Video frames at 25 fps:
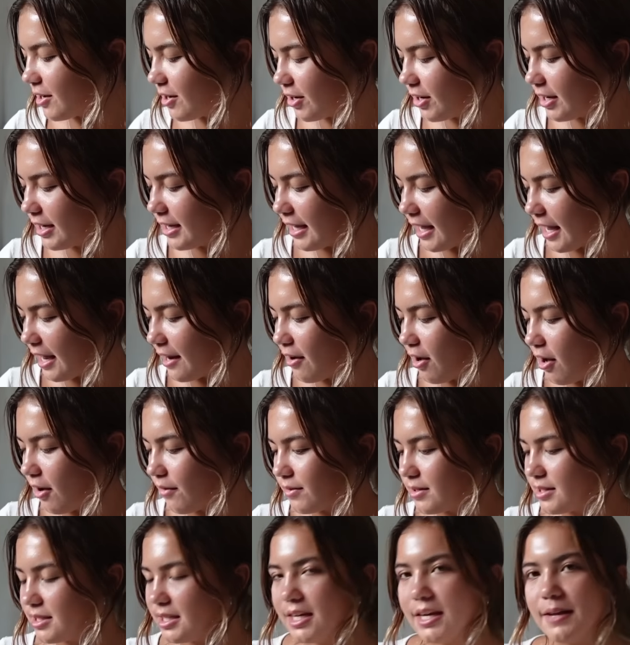her again,
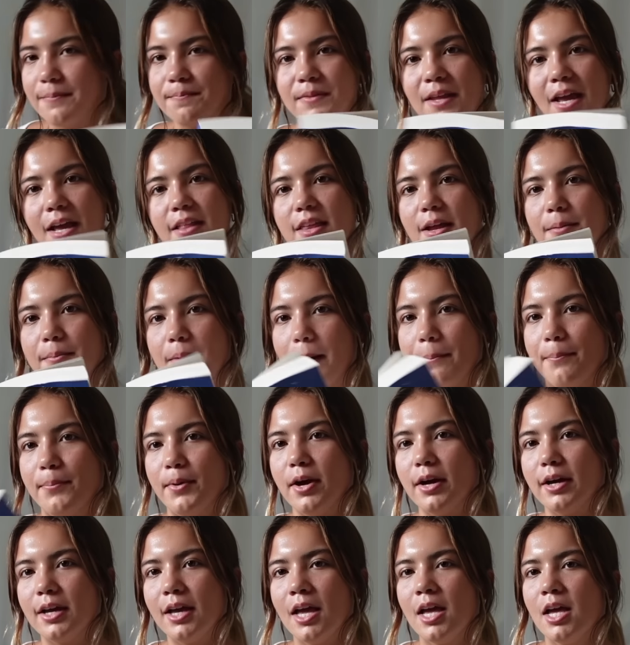obviously. Then my
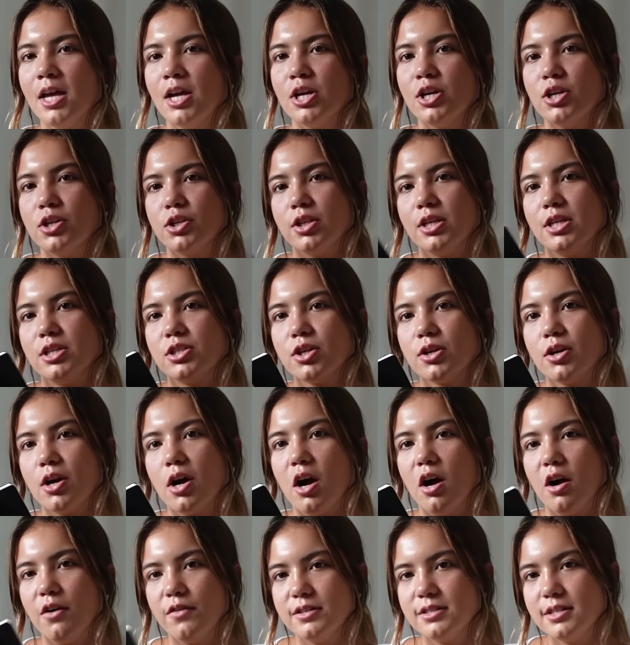book. These are
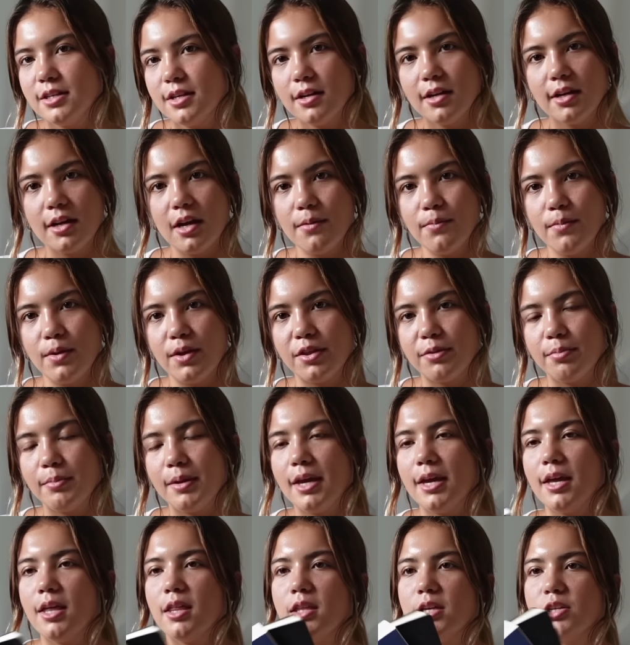obviously gonna come with
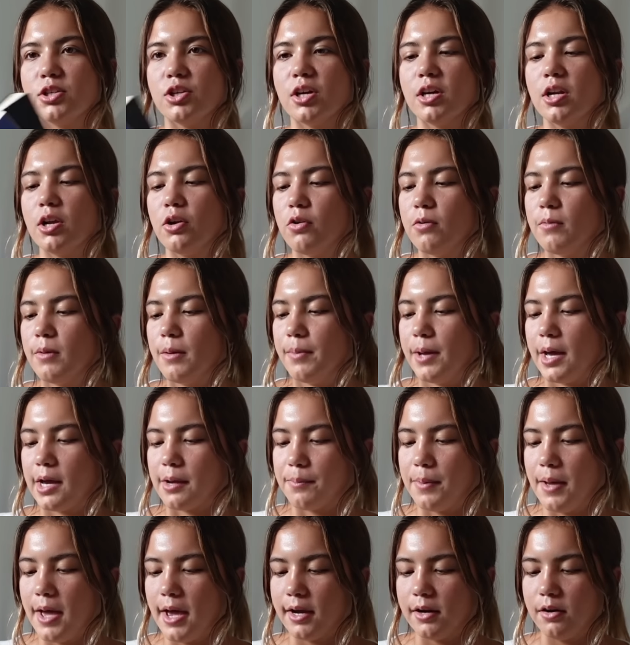me. These are gonna go in my
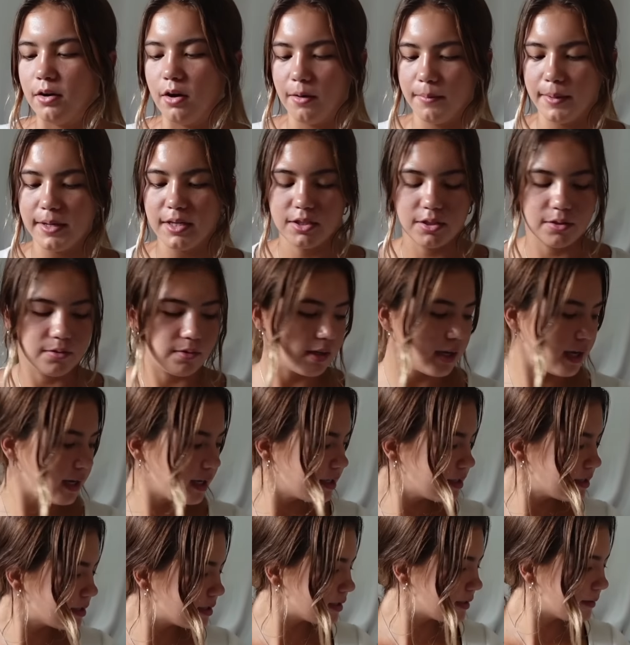backpack, not my
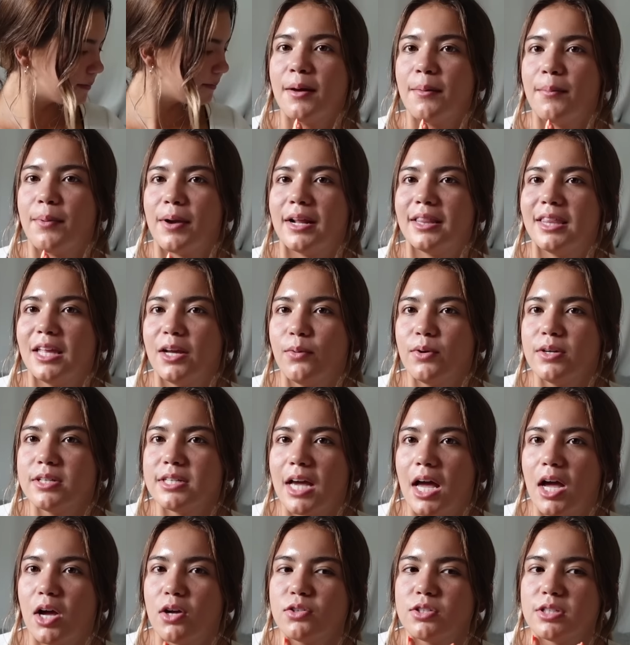suitcase. But I think we're
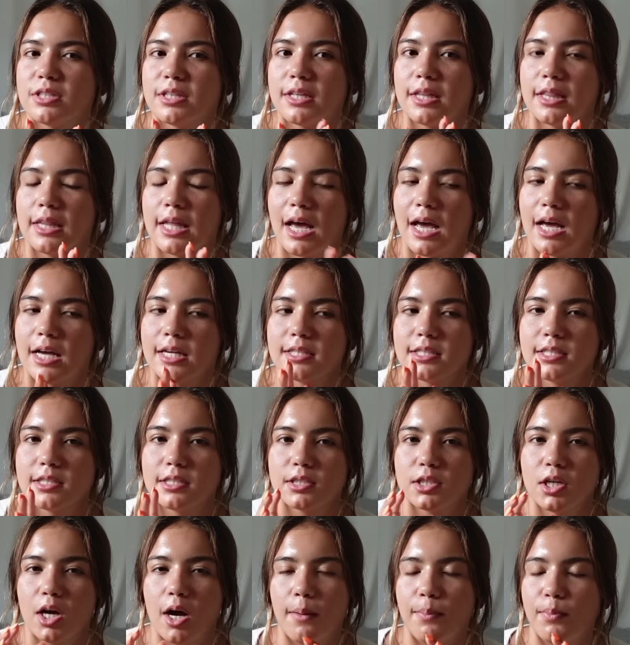down to the
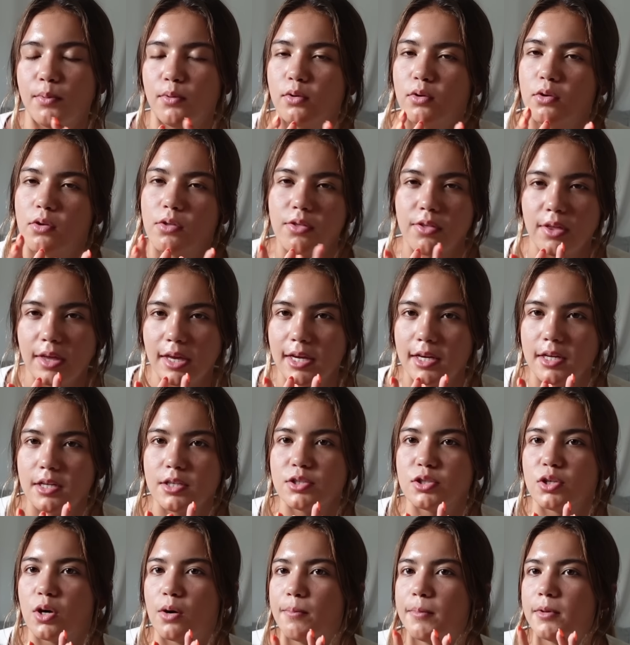last couple
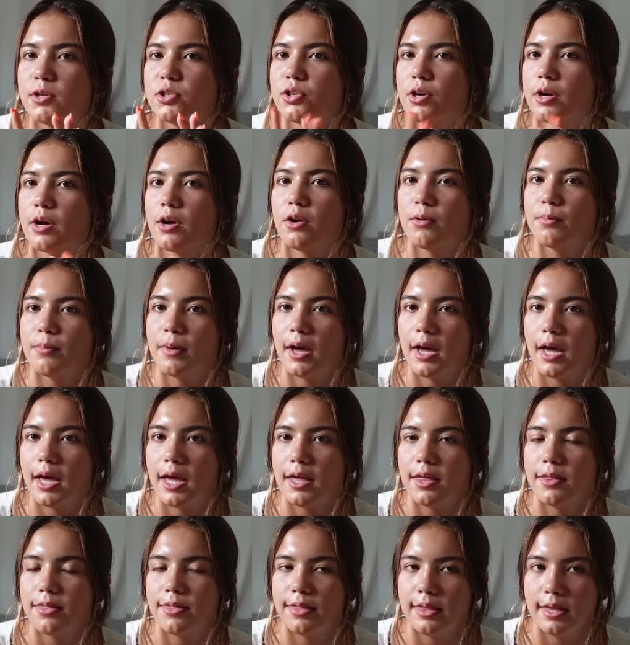things. So I'm gonna try on
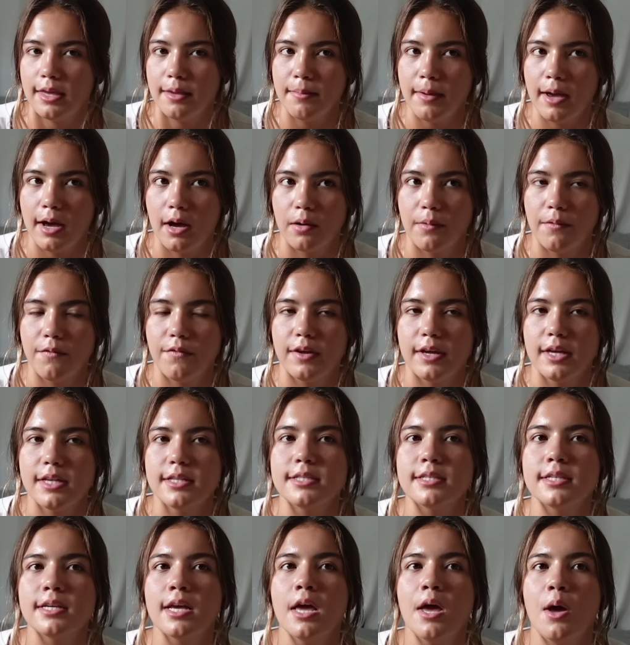my theme
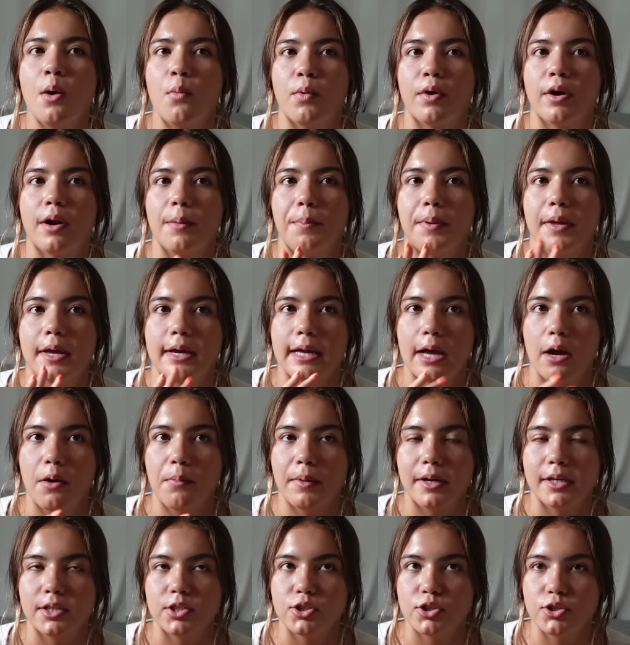outfits. We're gonna pick out
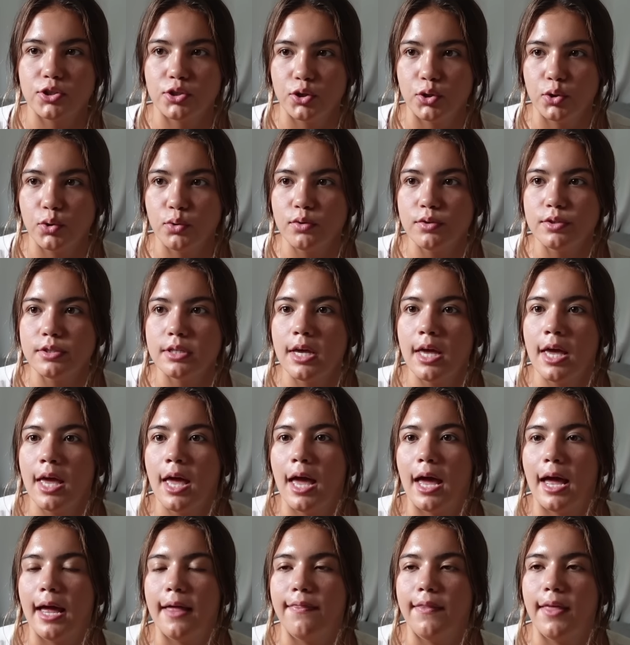my shoes,
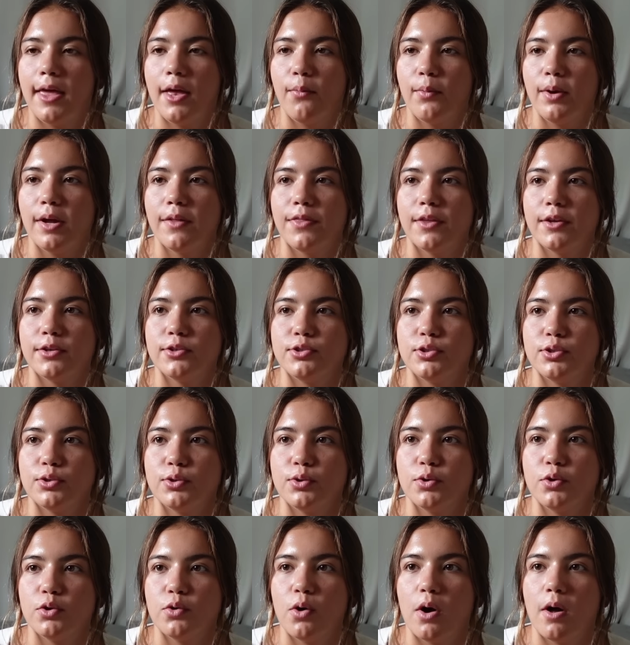and then we have to
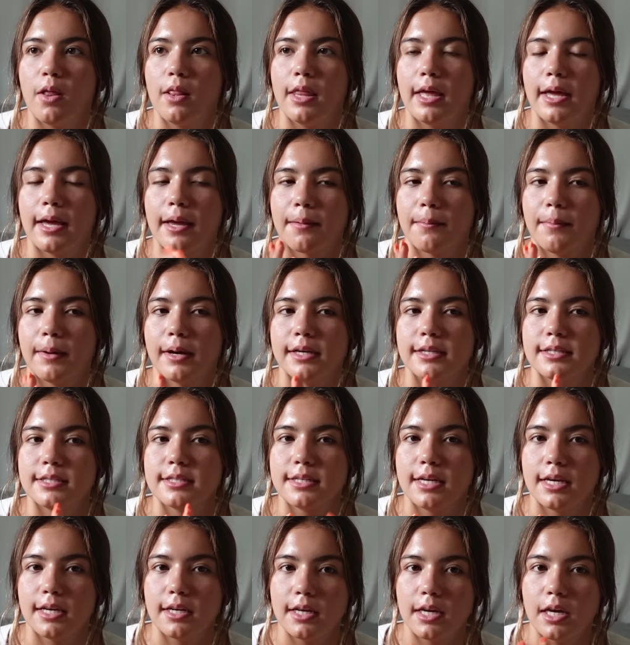do, like, my
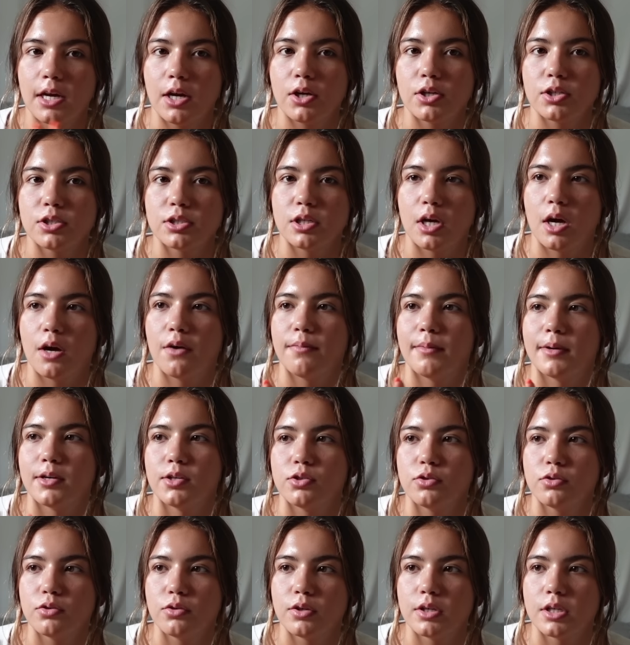skincare stuff, my
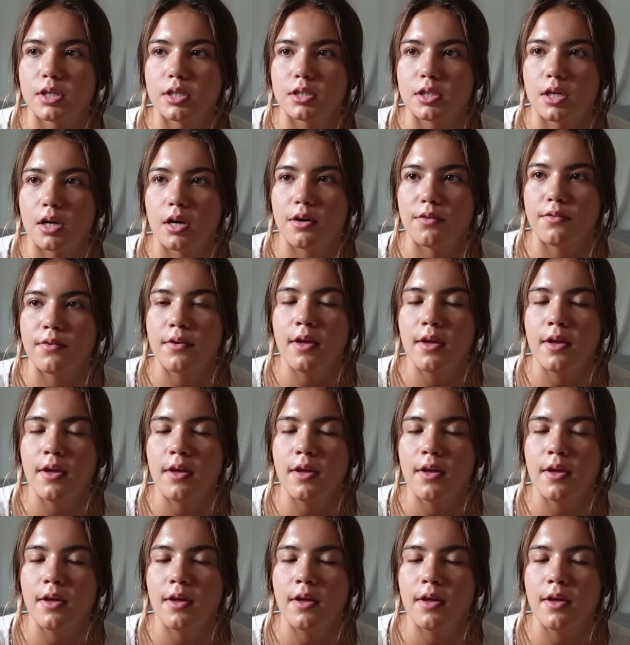jewelry stuff.